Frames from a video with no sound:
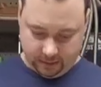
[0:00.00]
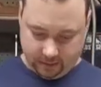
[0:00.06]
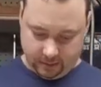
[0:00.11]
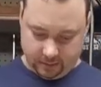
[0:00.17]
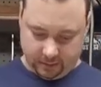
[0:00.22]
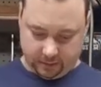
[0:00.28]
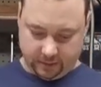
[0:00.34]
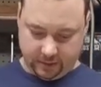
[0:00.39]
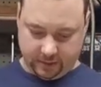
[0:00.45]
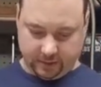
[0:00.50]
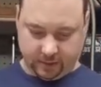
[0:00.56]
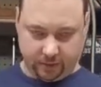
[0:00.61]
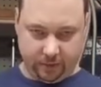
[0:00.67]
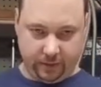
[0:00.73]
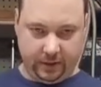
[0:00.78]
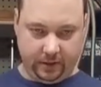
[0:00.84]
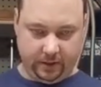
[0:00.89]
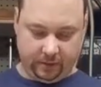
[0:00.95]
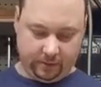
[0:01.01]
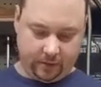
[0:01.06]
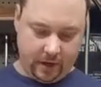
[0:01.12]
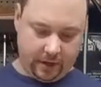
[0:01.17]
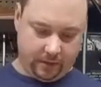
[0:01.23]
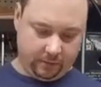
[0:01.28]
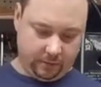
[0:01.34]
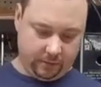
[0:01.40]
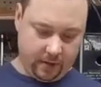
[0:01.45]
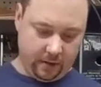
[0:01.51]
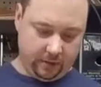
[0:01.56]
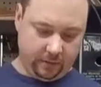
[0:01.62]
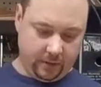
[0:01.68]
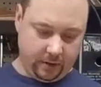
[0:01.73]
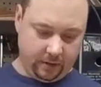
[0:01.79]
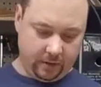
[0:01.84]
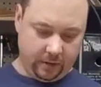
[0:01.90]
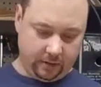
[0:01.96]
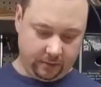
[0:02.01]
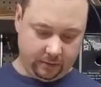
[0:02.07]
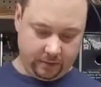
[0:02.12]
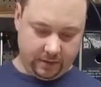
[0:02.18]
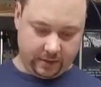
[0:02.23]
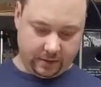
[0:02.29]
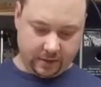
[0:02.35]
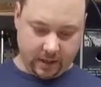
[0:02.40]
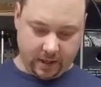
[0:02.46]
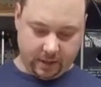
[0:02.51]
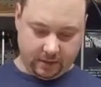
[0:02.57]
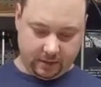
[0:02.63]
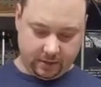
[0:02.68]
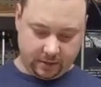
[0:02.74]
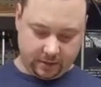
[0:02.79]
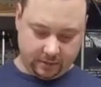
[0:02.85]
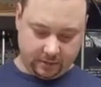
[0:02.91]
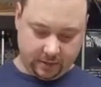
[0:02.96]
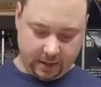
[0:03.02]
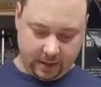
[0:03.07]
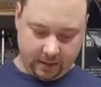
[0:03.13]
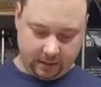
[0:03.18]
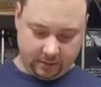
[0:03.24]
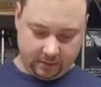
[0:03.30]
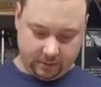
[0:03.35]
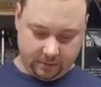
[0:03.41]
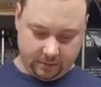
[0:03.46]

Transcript: So it's ground down on three sides to create